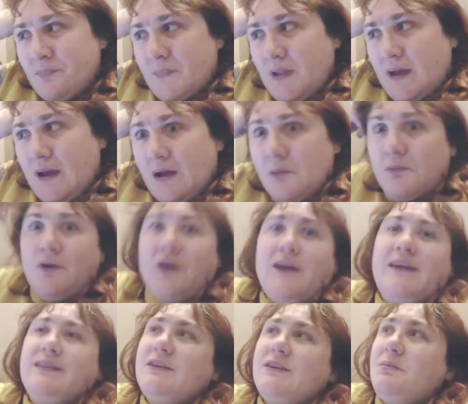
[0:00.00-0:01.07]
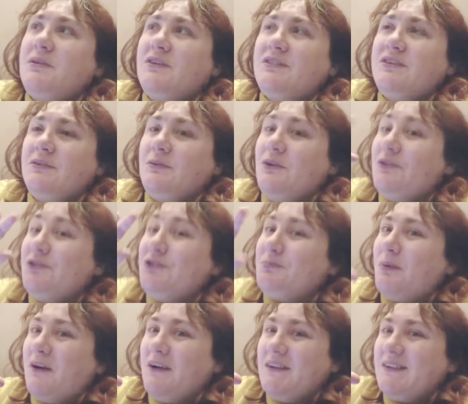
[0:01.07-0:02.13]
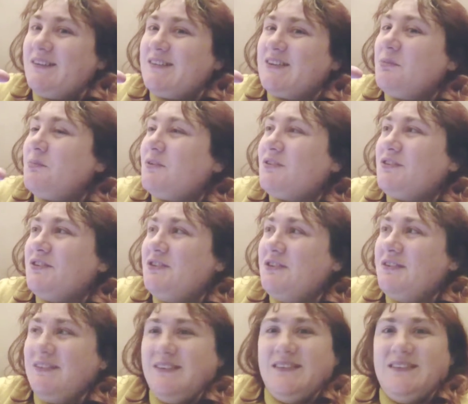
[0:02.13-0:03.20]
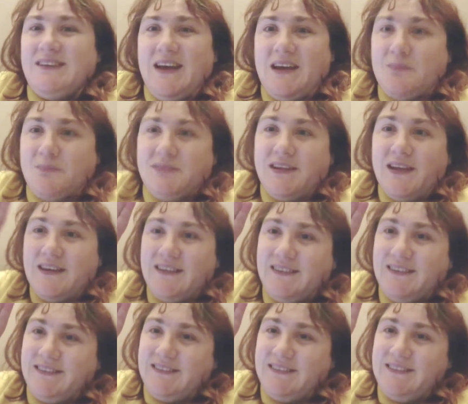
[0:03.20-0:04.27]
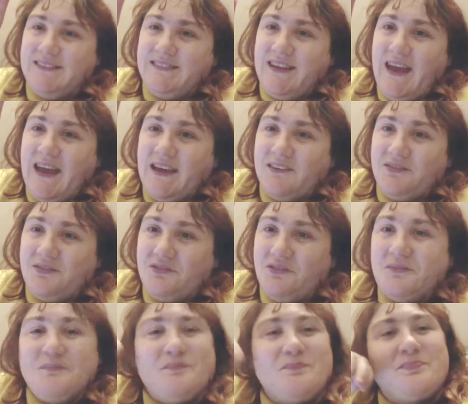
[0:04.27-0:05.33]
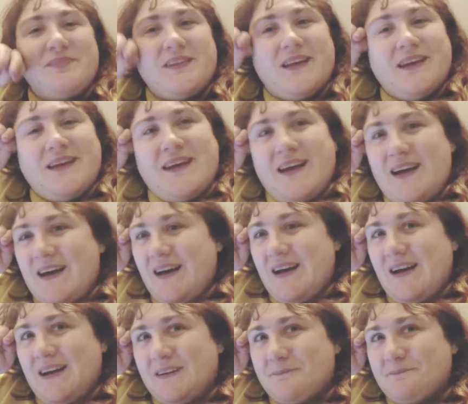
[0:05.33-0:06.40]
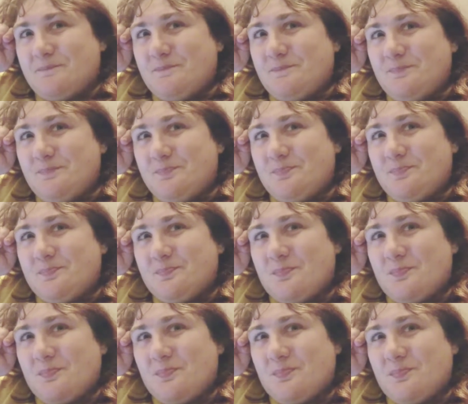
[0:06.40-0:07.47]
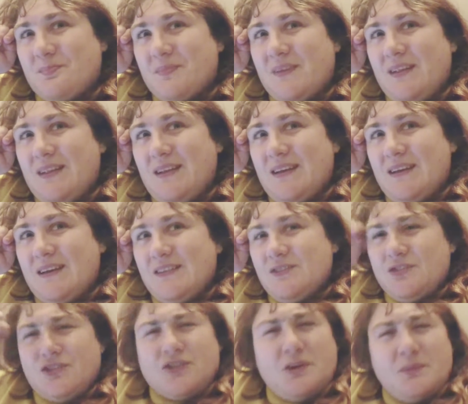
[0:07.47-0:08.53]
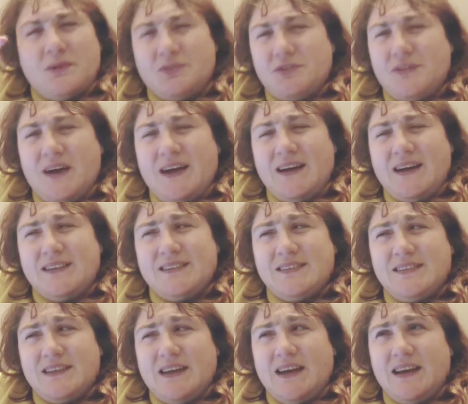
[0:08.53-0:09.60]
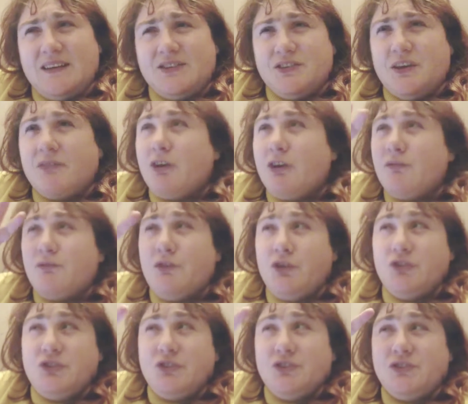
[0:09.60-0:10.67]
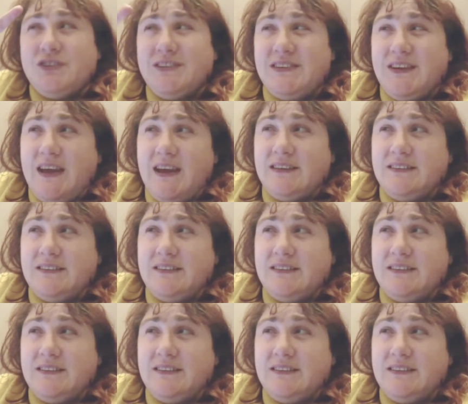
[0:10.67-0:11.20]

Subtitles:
where it's coming up to, and spoilers, coming up to Jem's death. So it's coming up to that, and so I've got those two staged,